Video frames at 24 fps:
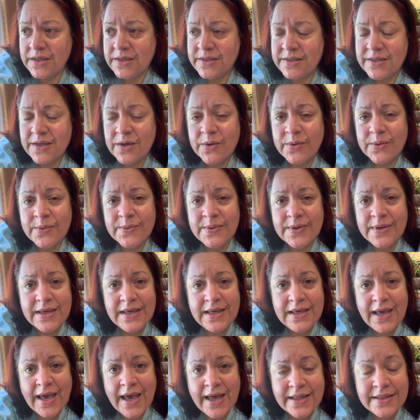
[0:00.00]
So
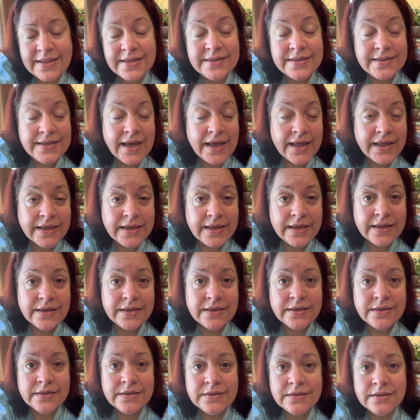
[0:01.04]
he had the
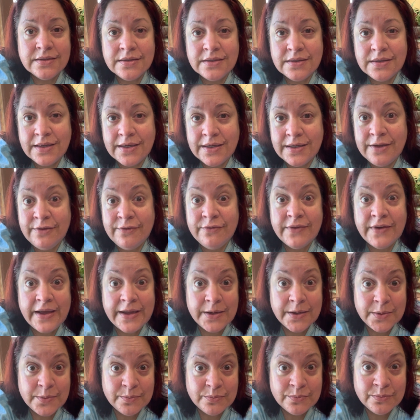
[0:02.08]
stallion and he fed
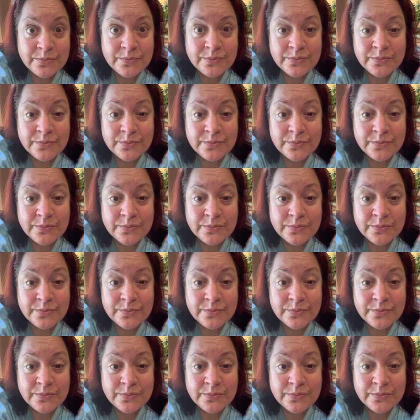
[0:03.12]
him